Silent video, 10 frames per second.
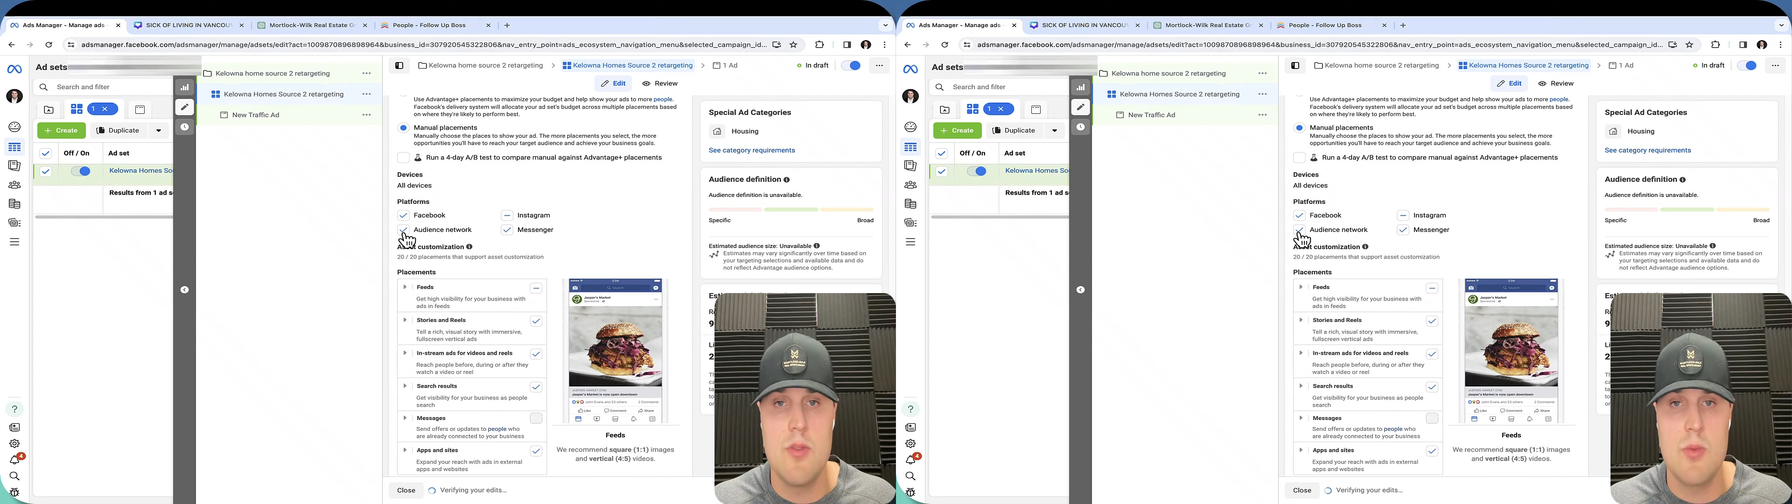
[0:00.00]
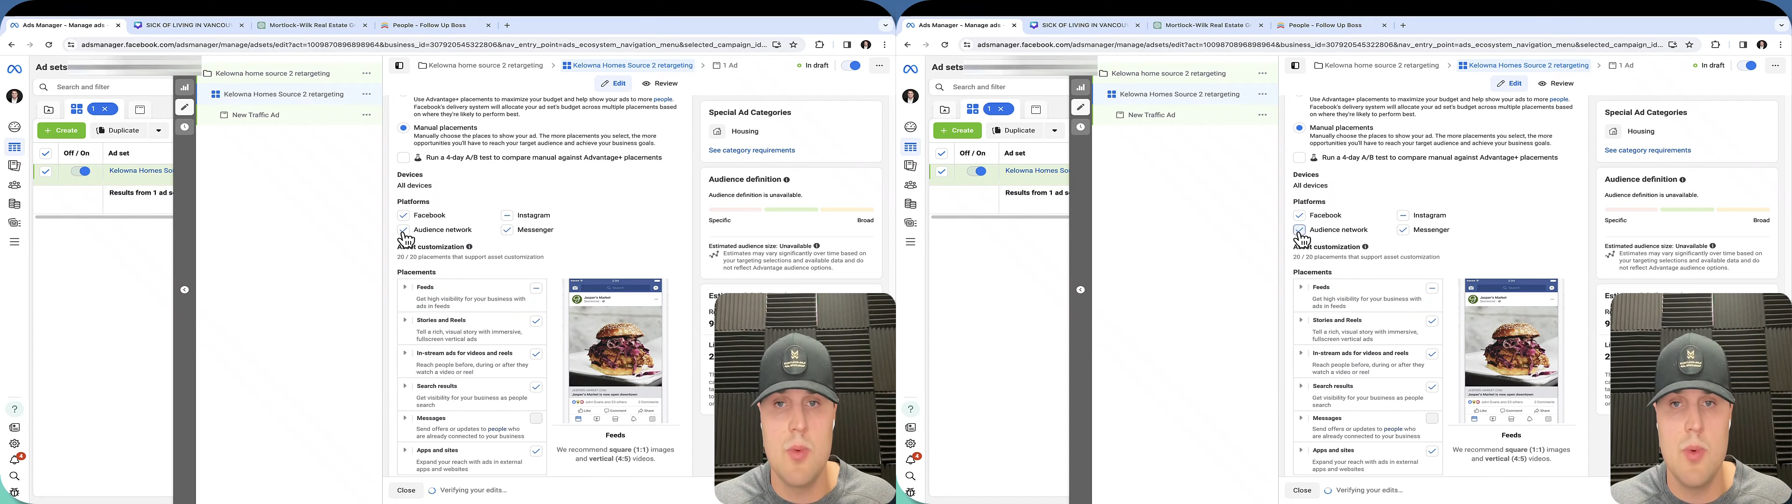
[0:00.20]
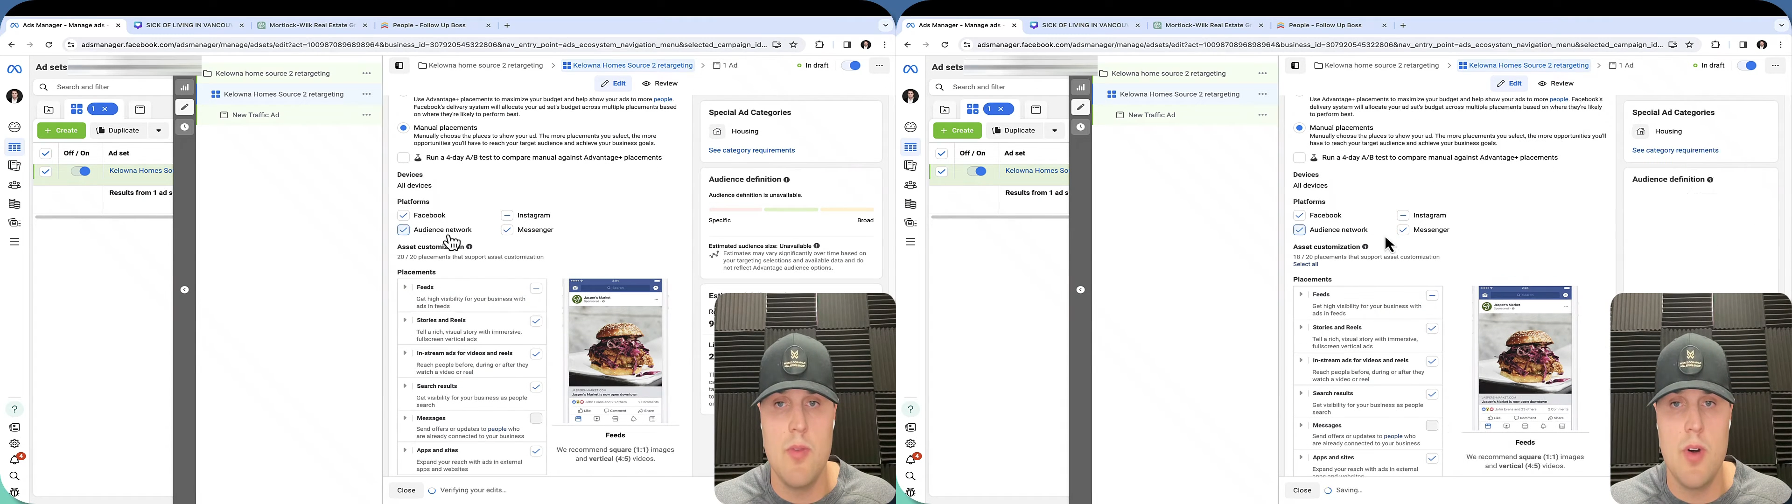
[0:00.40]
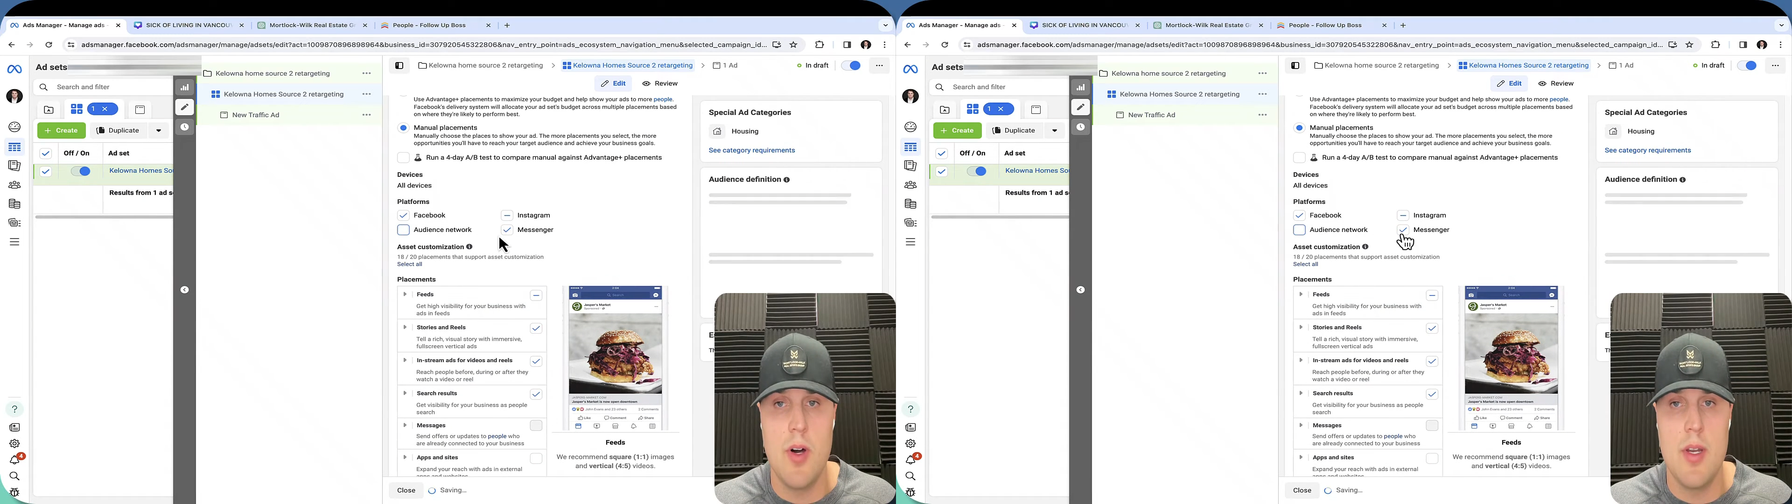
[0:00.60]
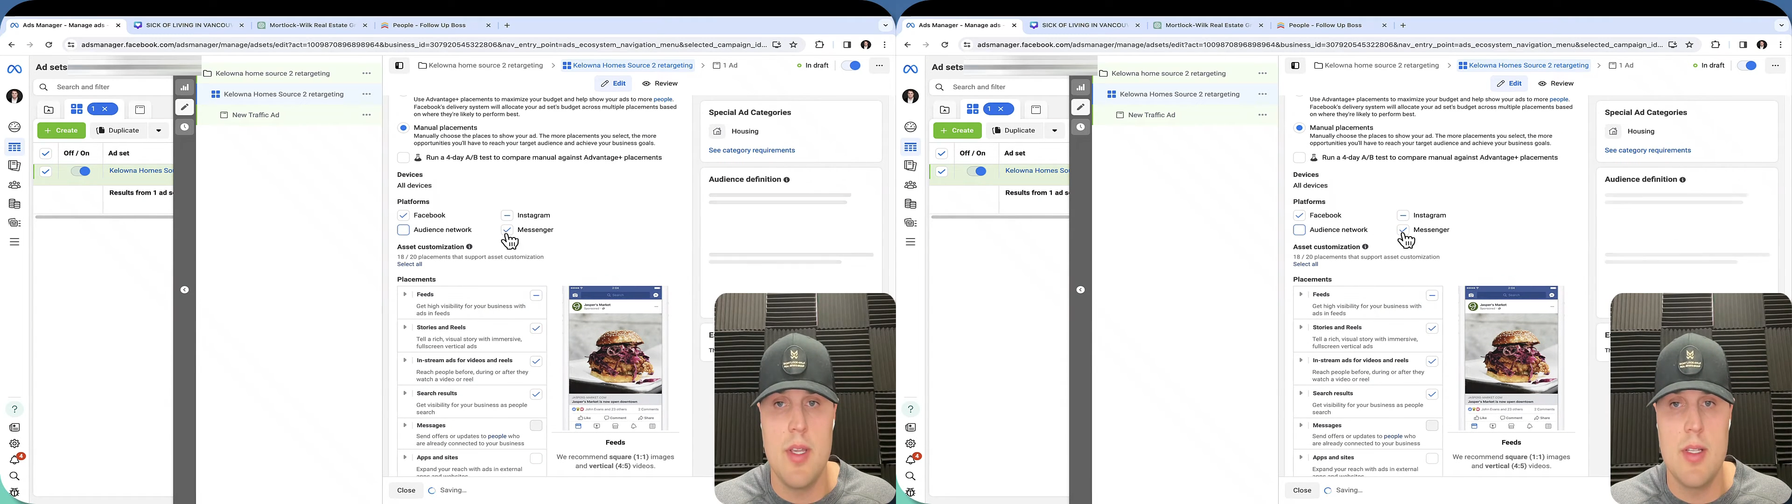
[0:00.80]
is remove
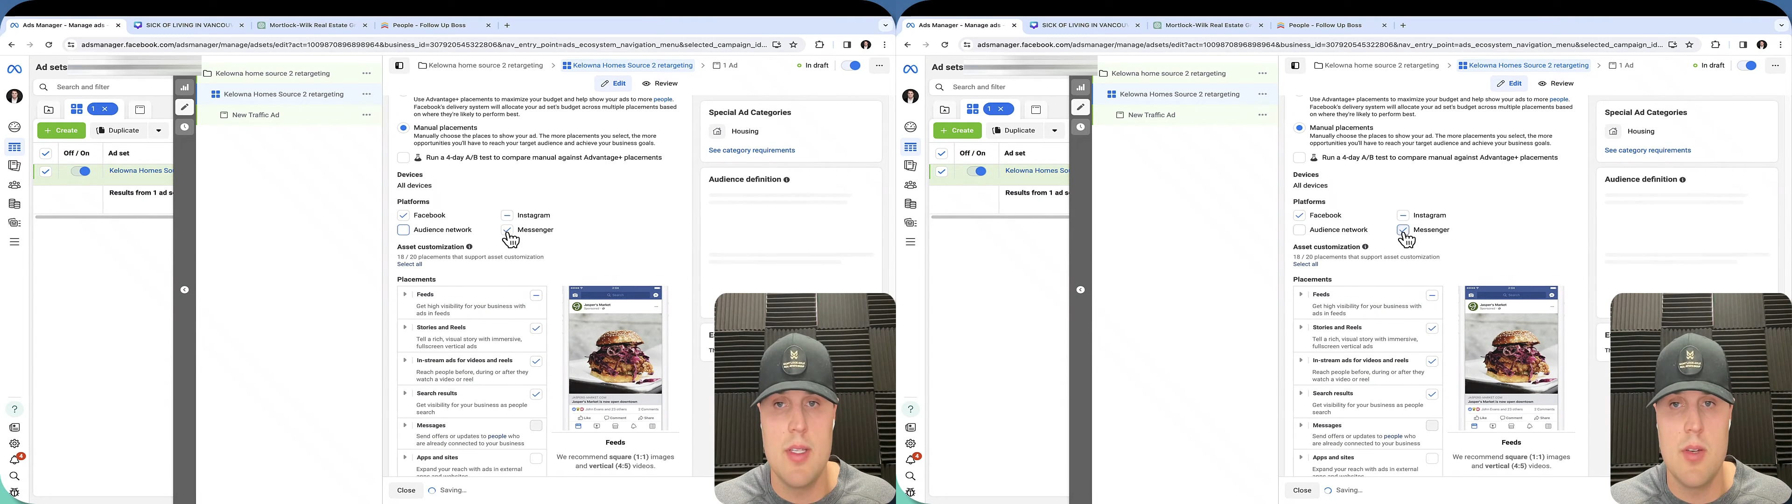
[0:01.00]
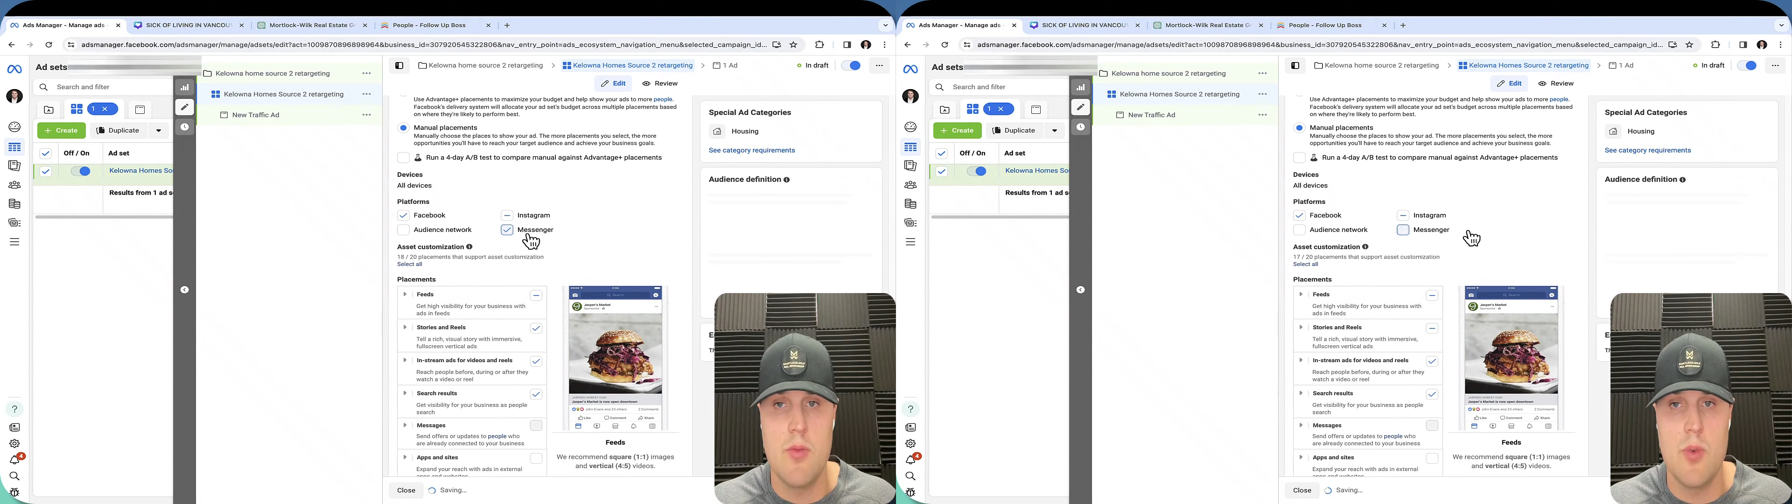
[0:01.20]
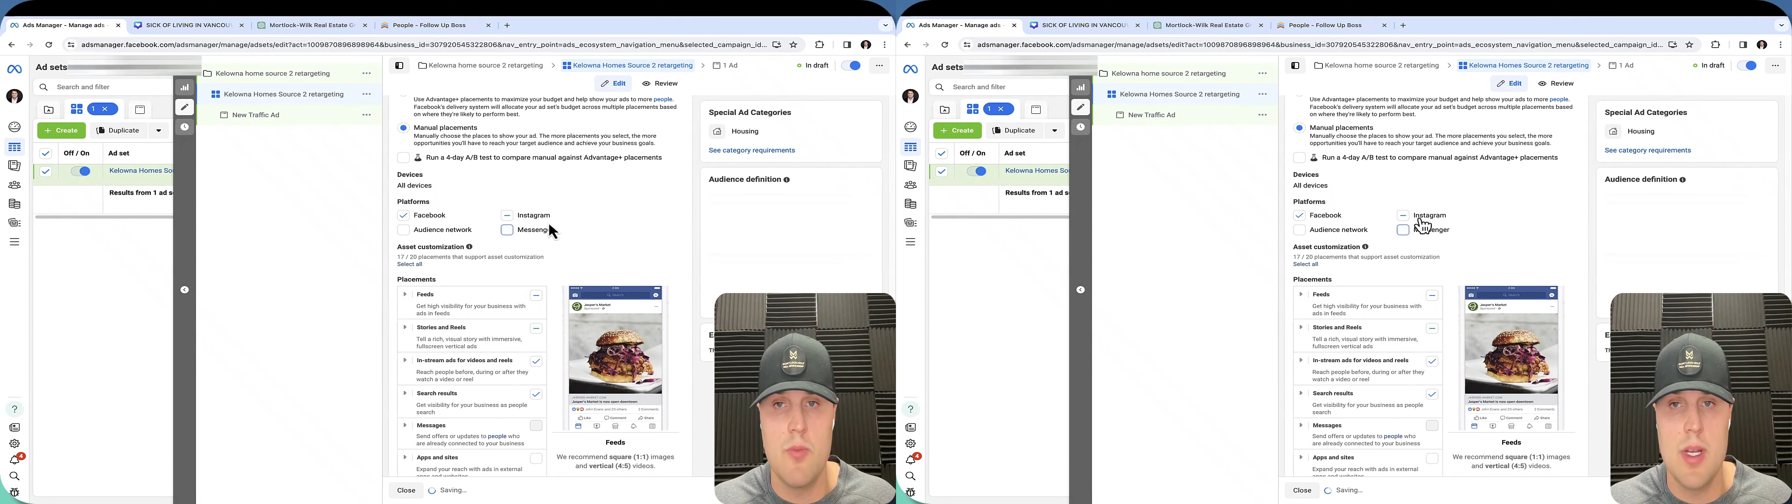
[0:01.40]
audience, remove